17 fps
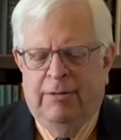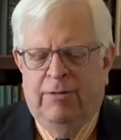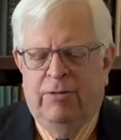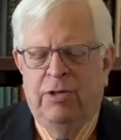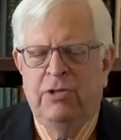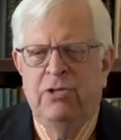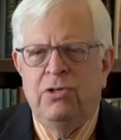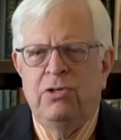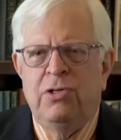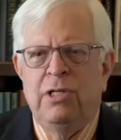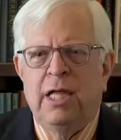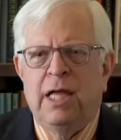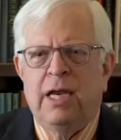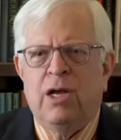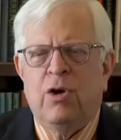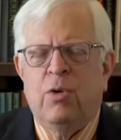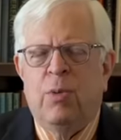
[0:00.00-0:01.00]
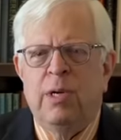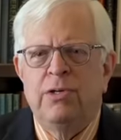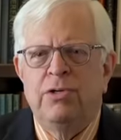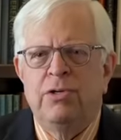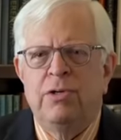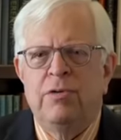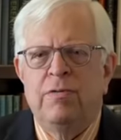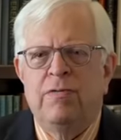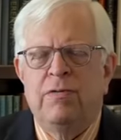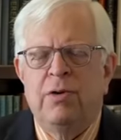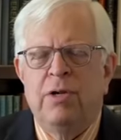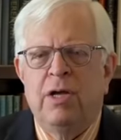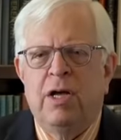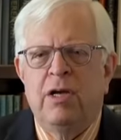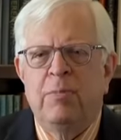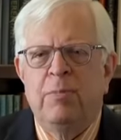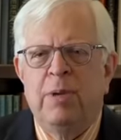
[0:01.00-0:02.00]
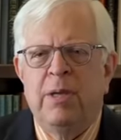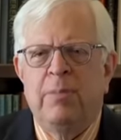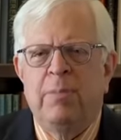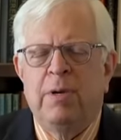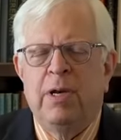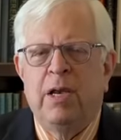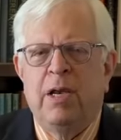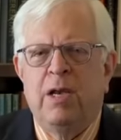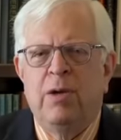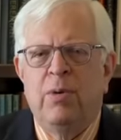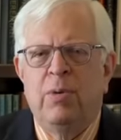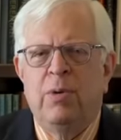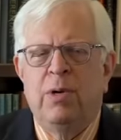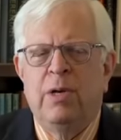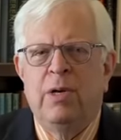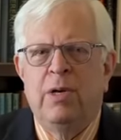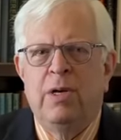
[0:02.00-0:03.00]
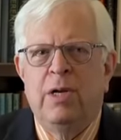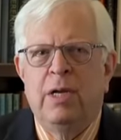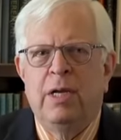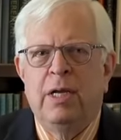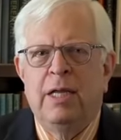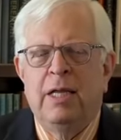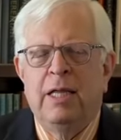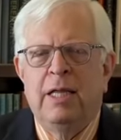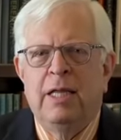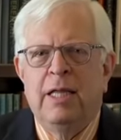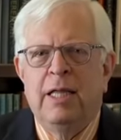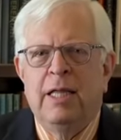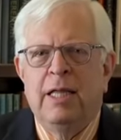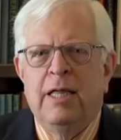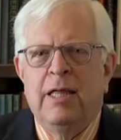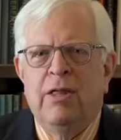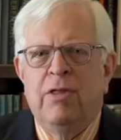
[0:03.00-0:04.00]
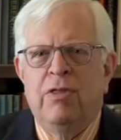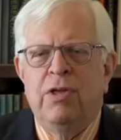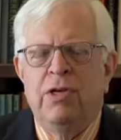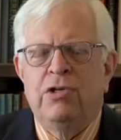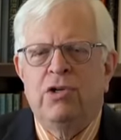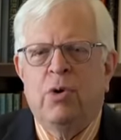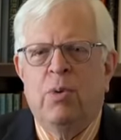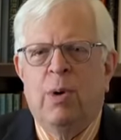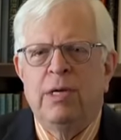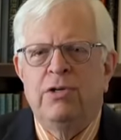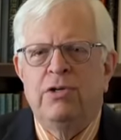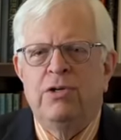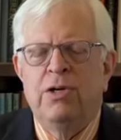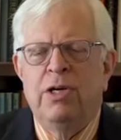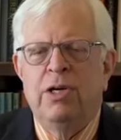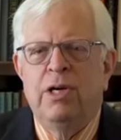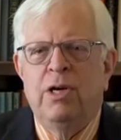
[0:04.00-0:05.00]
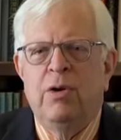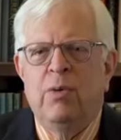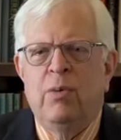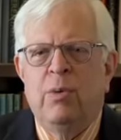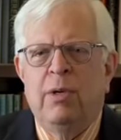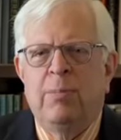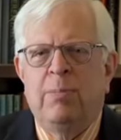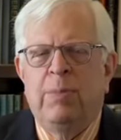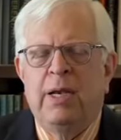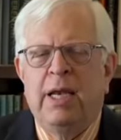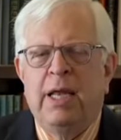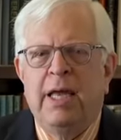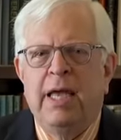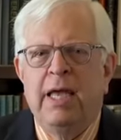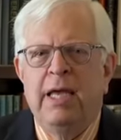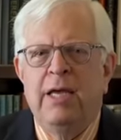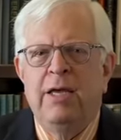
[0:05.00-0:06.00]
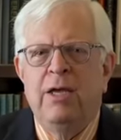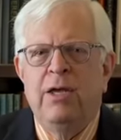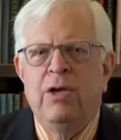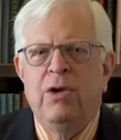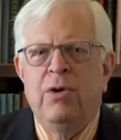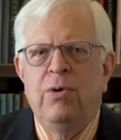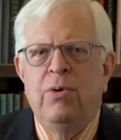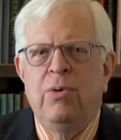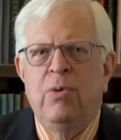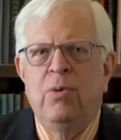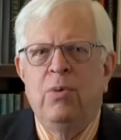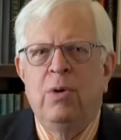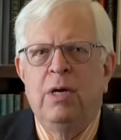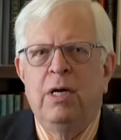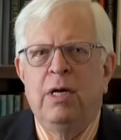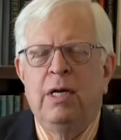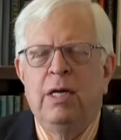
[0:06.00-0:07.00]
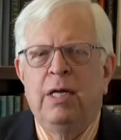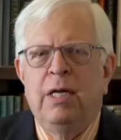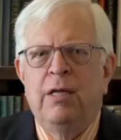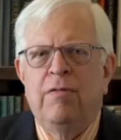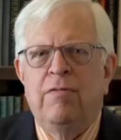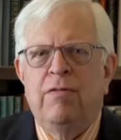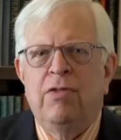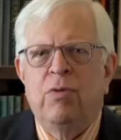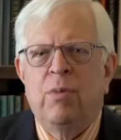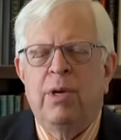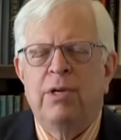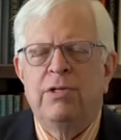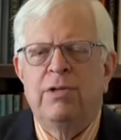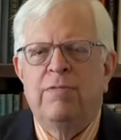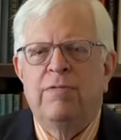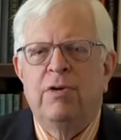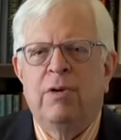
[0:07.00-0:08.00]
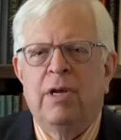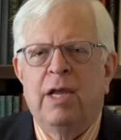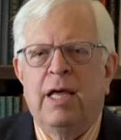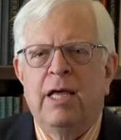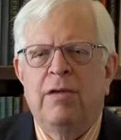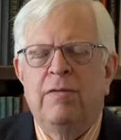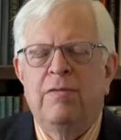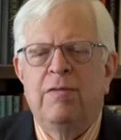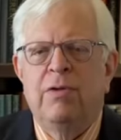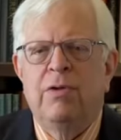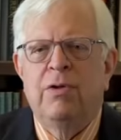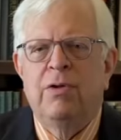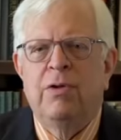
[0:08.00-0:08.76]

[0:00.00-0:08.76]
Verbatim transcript: This is not a question for young people alone. This question will plague you for the rest of your life?